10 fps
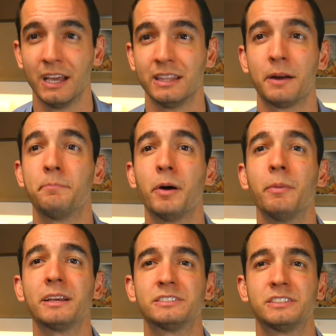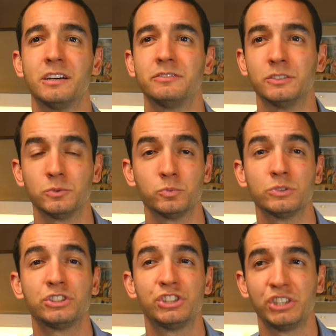that a public servant
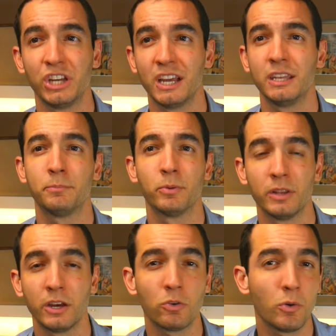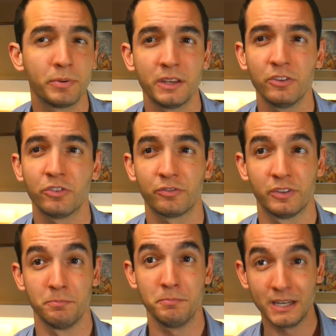would share the political opinions of
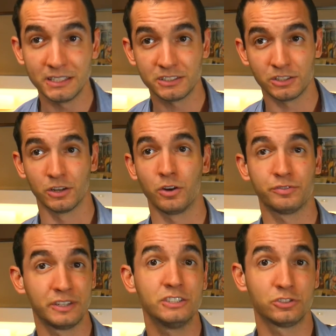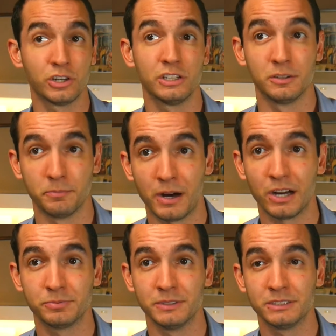the minister of his or her
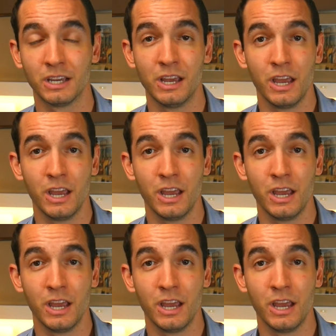department